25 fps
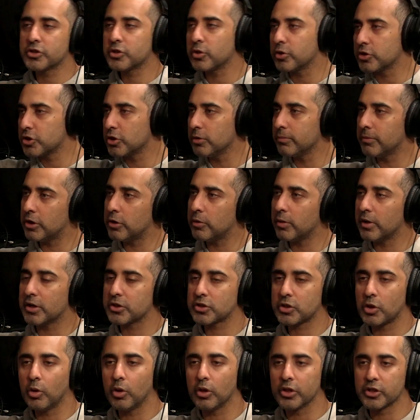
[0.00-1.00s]
So assume the UN
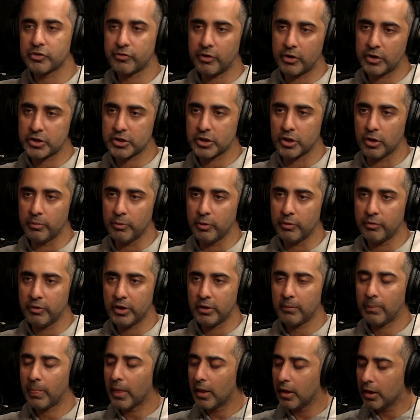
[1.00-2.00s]
as a whole is very slow
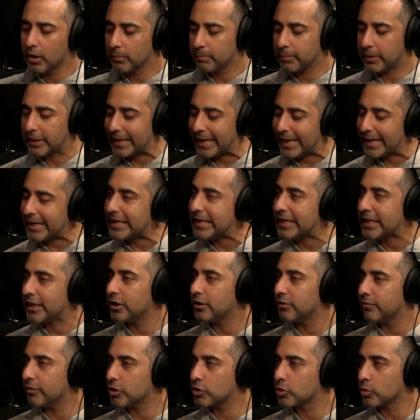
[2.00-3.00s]
moving. But any
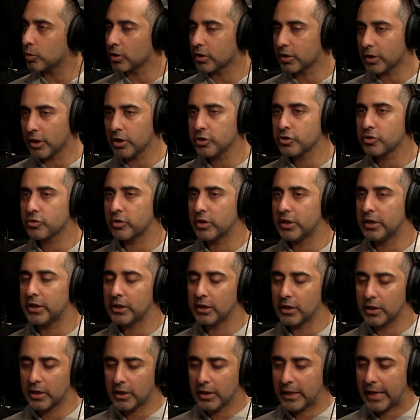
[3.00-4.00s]
individual
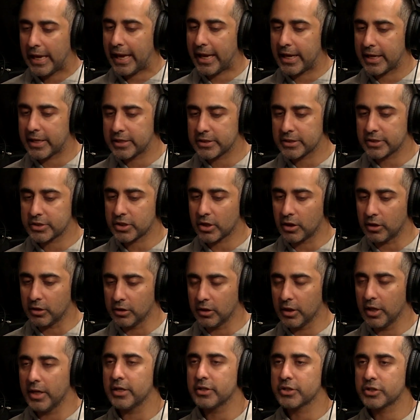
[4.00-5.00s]
country has a
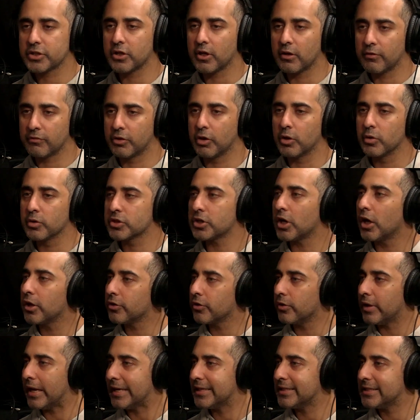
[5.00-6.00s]
list of those
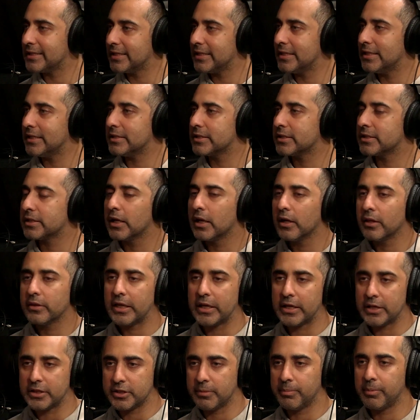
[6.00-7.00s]
other entities
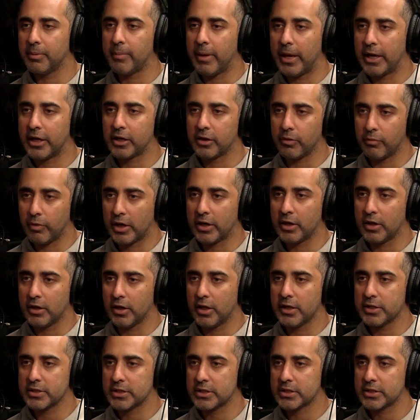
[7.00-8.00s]
that it diplomatically
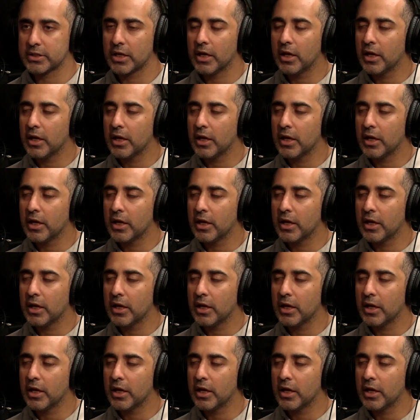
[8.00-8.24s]
recognizes.